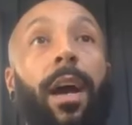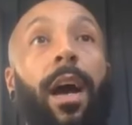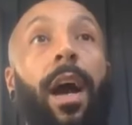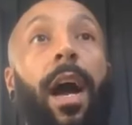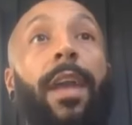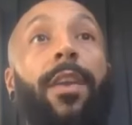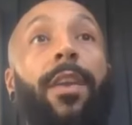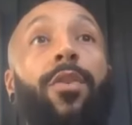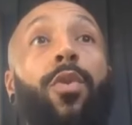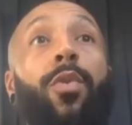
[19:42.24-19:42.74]

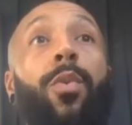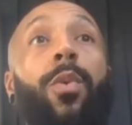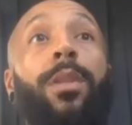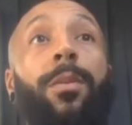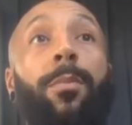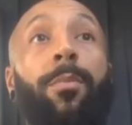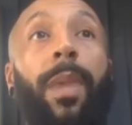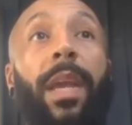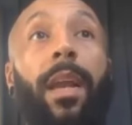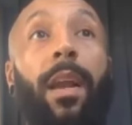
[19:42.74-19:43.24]
I knew it was a
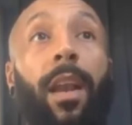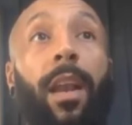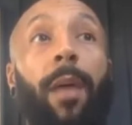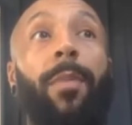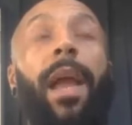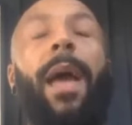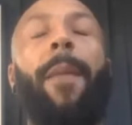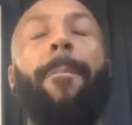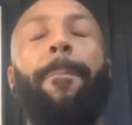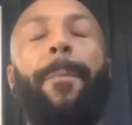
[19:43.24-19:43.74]
big club,
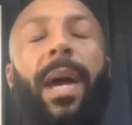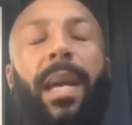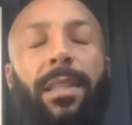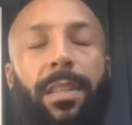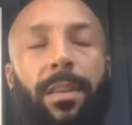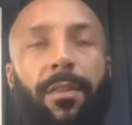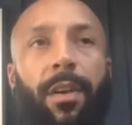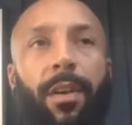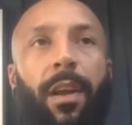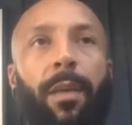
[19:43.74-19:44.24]
like a
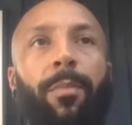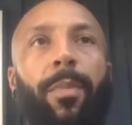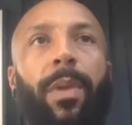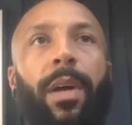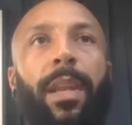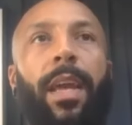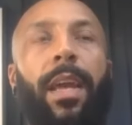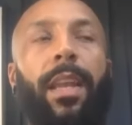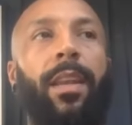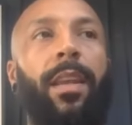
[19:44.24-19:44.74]
massive club.
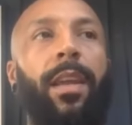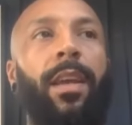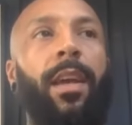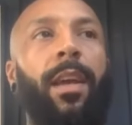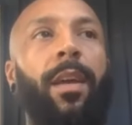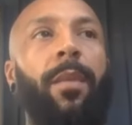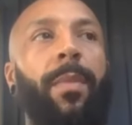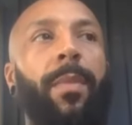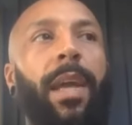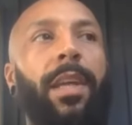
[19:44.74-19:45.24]
But then
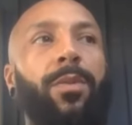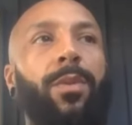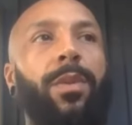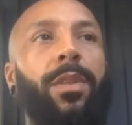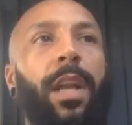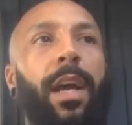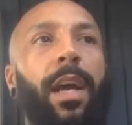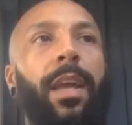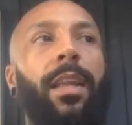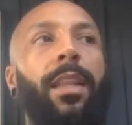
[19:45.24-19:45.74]
Major was
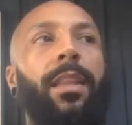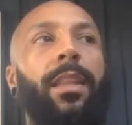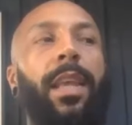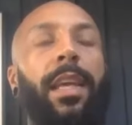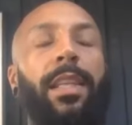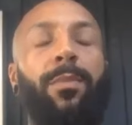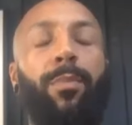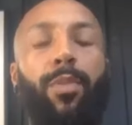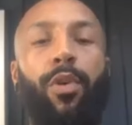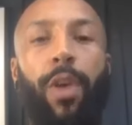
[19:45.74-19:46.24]
like,
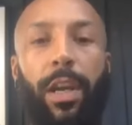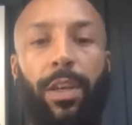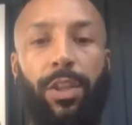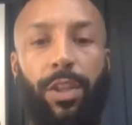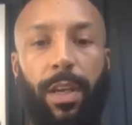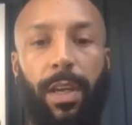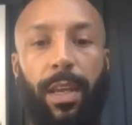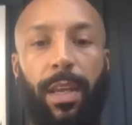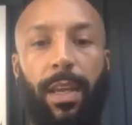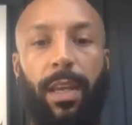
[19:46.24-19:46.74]
there's
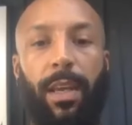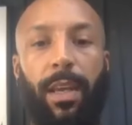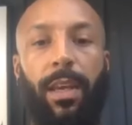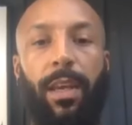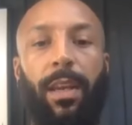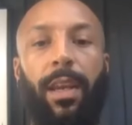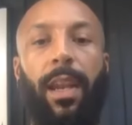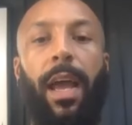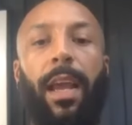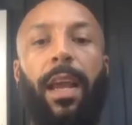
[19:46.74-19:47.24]
pressure here.
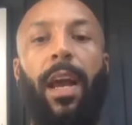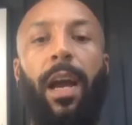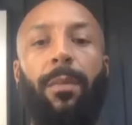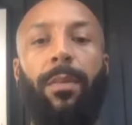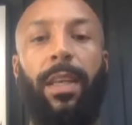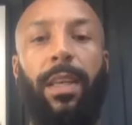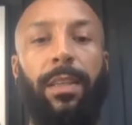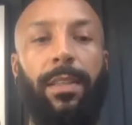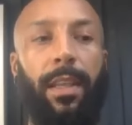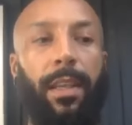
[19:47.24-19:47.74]
Like i
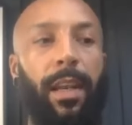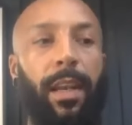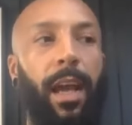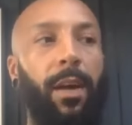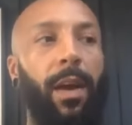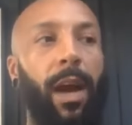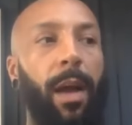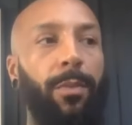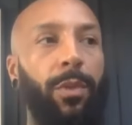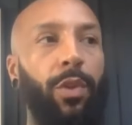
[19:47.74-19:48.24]
he said,
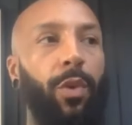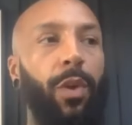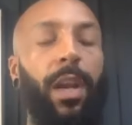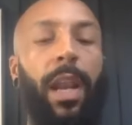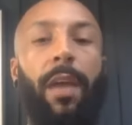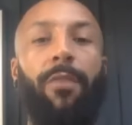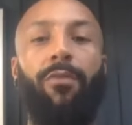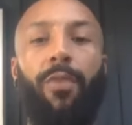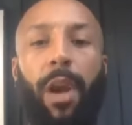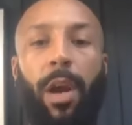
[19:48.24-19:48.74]
I'm talking
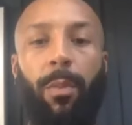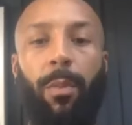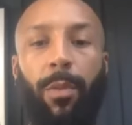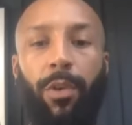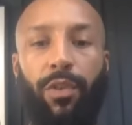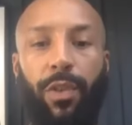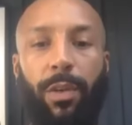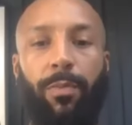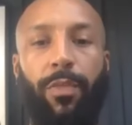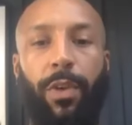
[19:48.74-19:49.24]
like Real
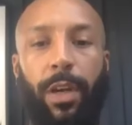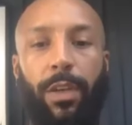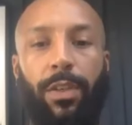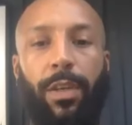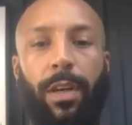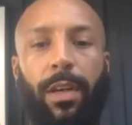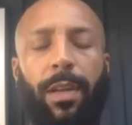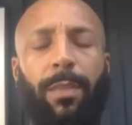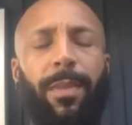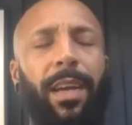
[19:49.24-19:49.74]
Madrid
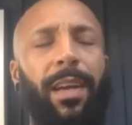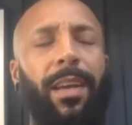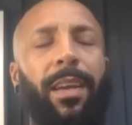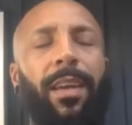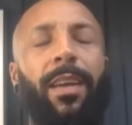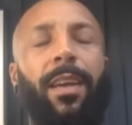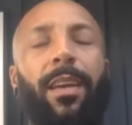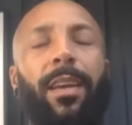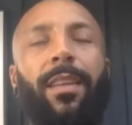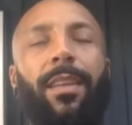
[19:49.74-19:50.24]
pressure. And I'm like,
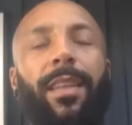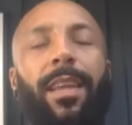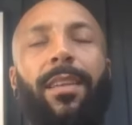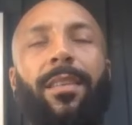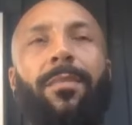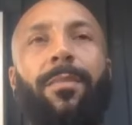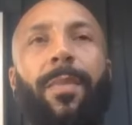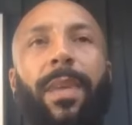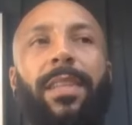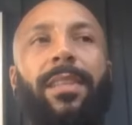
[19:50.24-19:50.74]
that
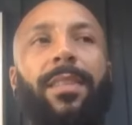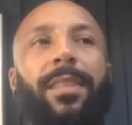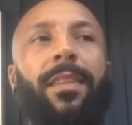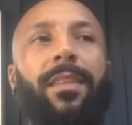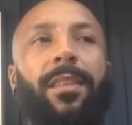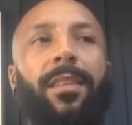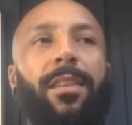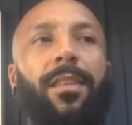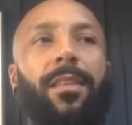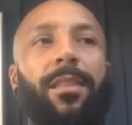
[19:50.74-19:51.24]
doesn't make
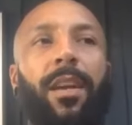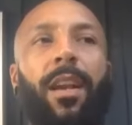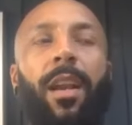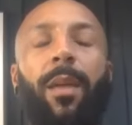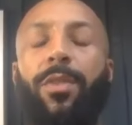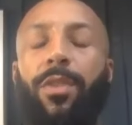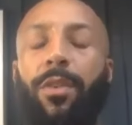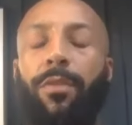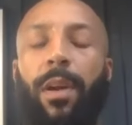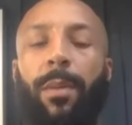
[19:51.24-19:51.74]
sense because the
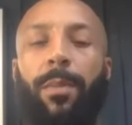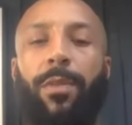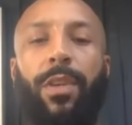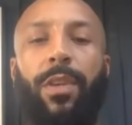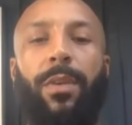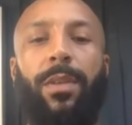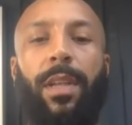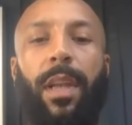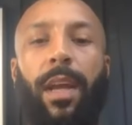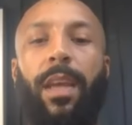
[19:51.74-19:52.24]
club's not Real Madrid.
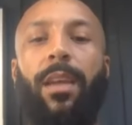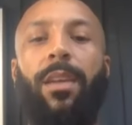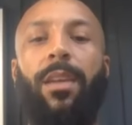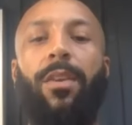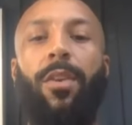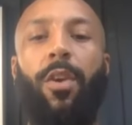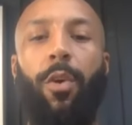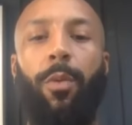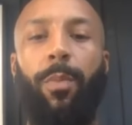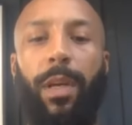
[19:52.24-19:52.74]
He was like,
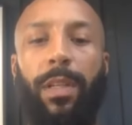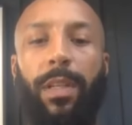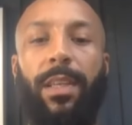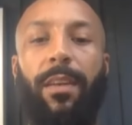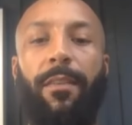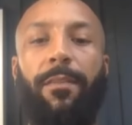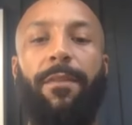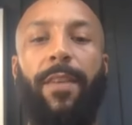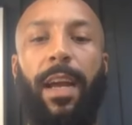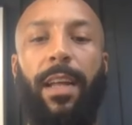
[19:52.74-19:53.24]
no, but to
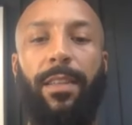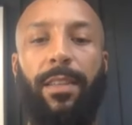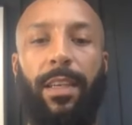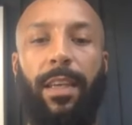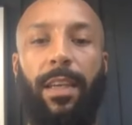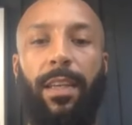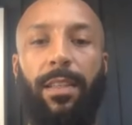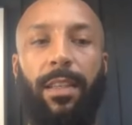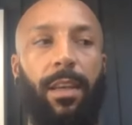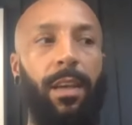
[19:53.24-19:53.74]
the fans, it
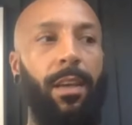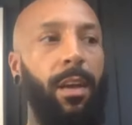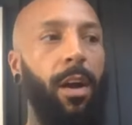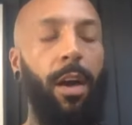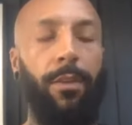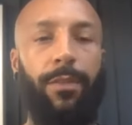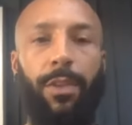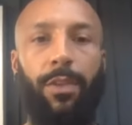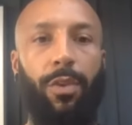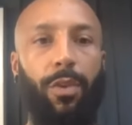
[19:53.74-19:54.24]
is.
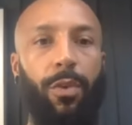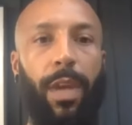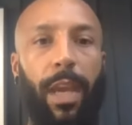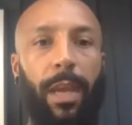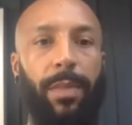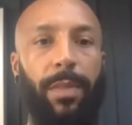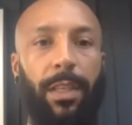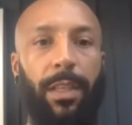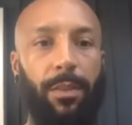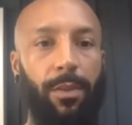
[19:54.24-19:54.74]
After two
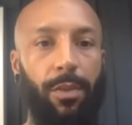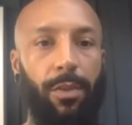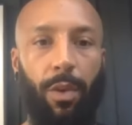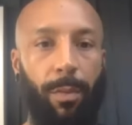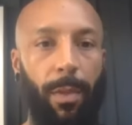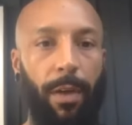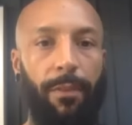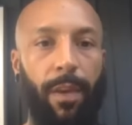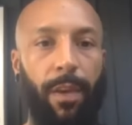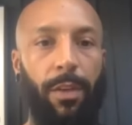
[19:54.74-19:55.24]
games, I didn't score
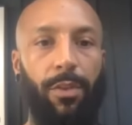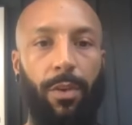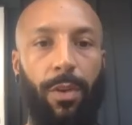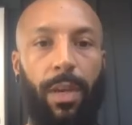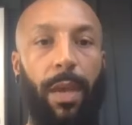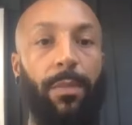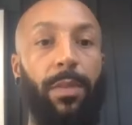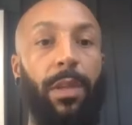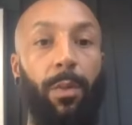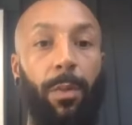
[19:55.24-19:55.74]
my first two
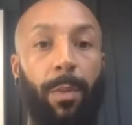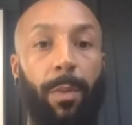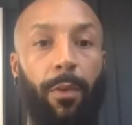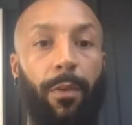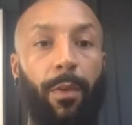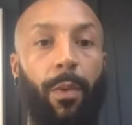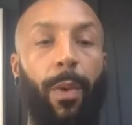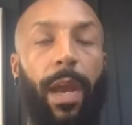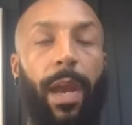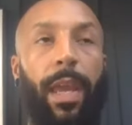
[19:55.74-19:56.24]
games. They were both
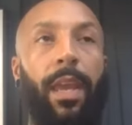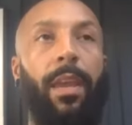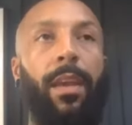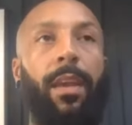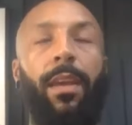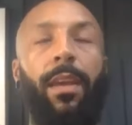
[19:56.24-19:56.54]
away.